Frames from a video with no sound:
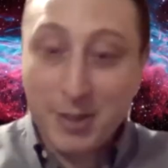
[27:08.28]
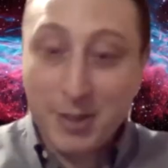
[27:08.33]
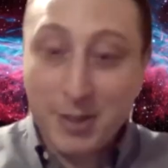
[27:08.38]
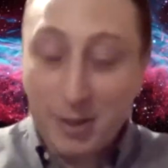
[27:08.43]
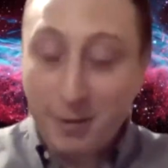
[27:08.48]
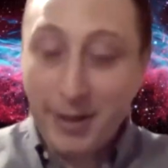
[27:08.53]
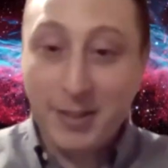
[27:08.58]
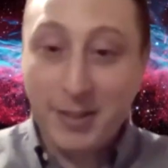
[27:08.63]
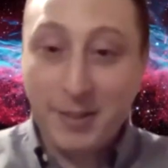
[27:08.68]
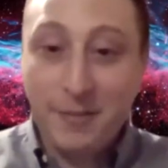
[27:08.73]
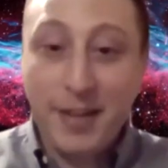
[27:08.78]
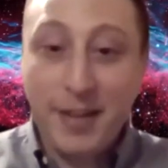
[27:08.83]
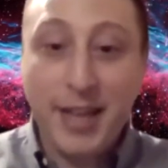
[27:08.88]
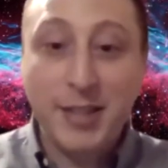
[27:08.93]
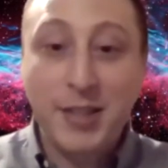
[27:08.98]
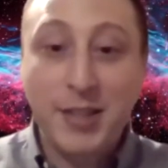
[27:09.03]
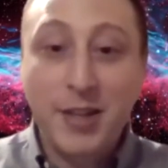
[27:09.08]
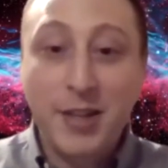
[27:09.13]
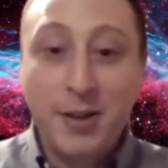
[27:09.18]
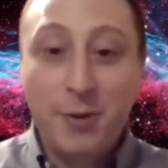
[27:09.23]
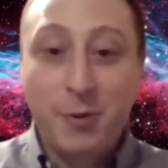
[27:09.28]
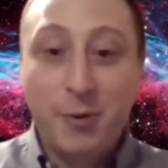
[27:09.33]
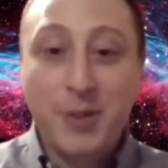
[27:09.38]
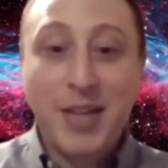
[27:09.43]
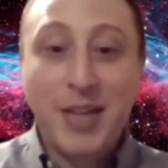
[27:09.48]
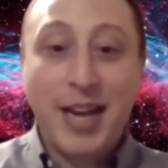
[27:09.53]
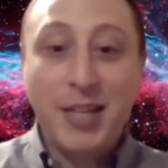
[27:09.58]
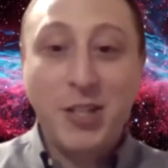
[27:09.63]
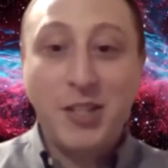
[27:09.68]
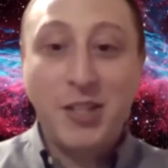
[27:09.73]
quickest fix was
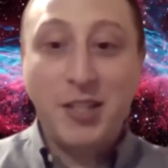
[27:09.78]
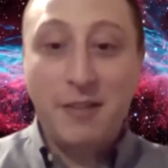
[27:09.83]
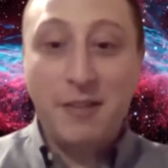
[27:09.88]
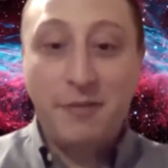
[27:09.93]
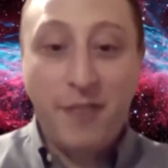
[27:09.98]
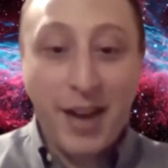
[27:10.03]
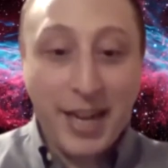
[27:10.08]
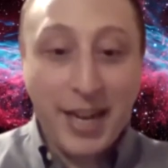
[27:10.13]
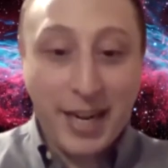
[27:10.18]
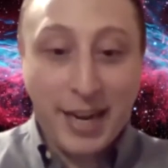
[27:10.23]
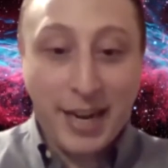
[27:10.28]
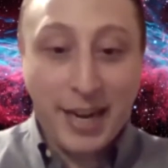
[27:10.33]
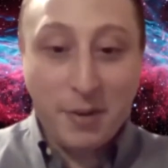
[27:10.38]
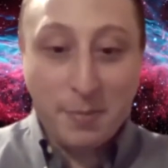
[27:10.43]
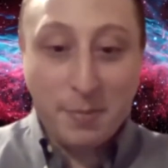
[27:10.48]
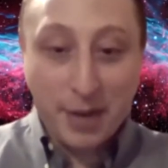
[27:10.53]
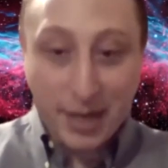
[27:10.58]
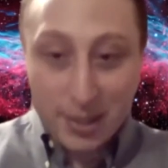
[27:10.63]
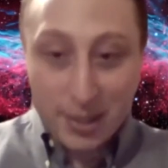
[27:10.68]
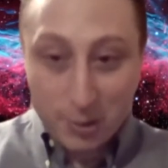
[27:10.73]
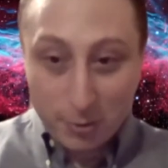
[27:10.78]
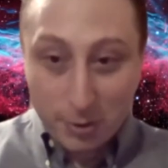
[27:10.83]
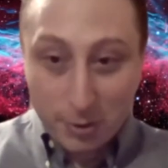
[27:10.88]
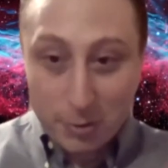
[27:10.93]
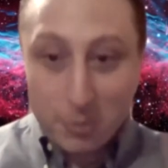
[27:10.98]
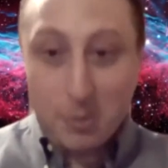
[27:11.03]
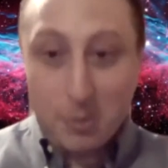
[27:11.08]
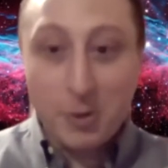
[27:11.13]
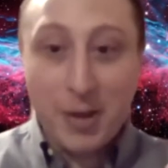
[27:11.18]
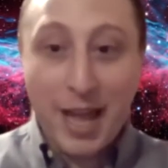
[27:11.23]
I just invited everybody to a
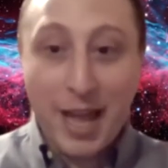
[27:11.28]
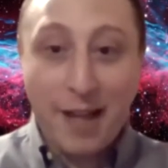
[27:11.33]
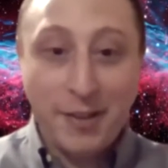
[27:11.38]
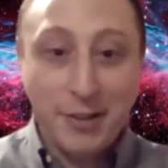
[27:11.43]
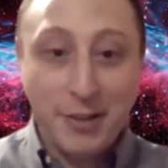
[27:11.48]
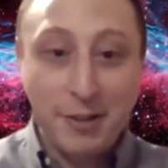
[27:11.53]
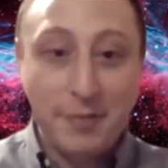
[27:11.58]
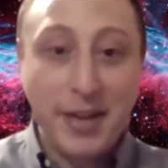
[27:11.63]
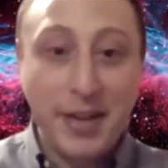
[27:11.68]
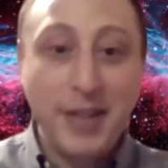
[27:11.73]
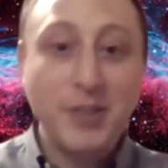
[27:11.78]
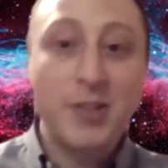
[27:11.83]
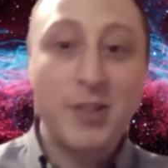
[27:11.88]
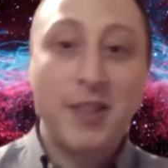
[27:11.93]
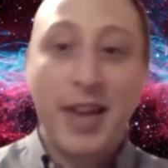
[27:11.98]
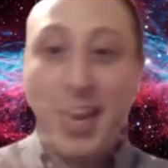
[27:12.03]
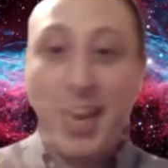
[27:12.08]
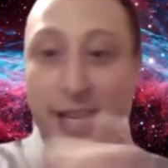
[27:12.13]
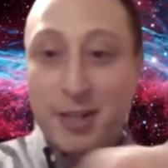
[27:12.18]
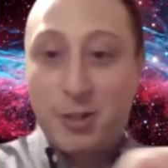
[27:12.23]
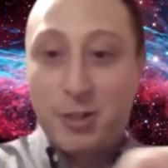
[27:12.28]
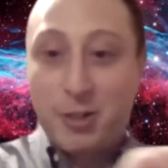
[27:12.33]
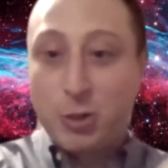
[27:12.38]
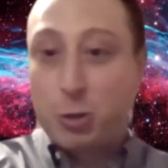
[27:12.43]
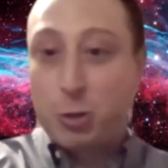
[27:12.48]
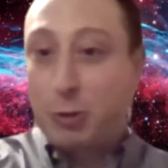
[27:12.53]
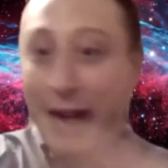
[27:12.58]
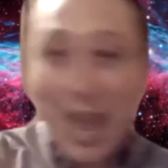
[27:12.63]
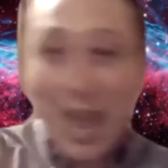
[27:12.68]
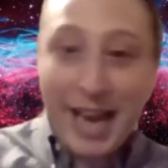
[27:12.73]
Google Calendar event so that I could just
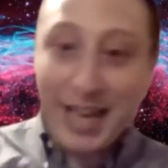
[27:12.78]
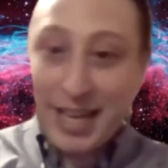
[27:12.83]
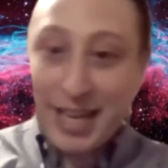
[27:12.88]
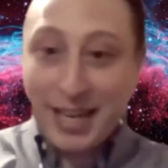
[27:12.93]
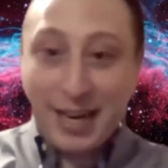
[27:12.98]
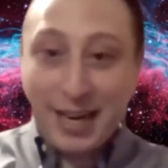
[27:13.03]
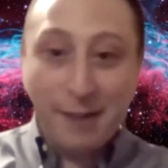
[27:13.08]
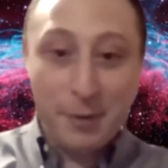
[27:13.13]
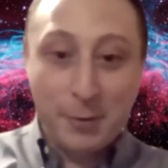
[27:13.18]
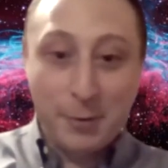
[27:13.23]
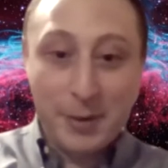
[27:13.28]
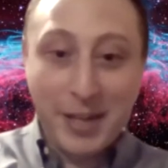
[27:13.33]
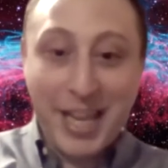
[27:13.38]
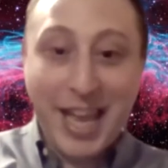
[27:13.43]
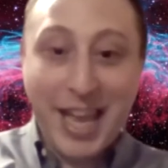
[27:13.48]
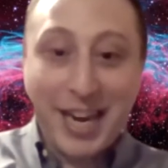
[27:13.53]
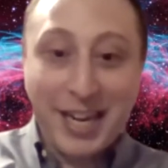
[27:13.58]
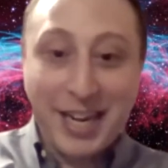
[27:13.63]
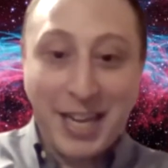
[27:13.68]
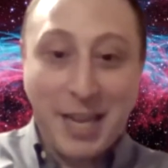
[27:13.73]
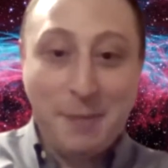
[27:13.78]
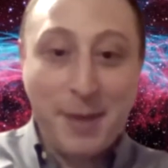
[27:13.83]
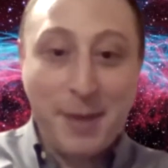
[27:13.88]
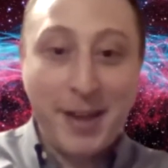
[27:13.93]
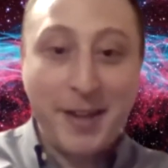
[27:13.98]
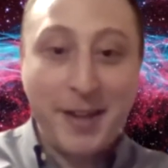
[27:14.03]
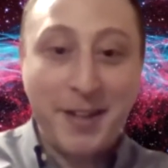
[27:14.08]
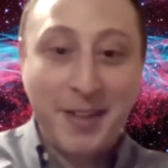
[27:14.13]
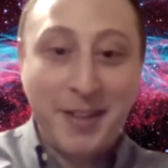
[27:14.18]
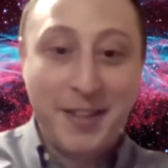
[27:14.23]
drag it and everyone get an
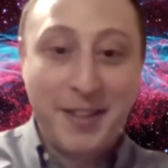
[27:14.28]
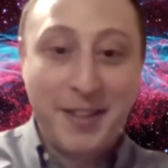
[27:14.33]
email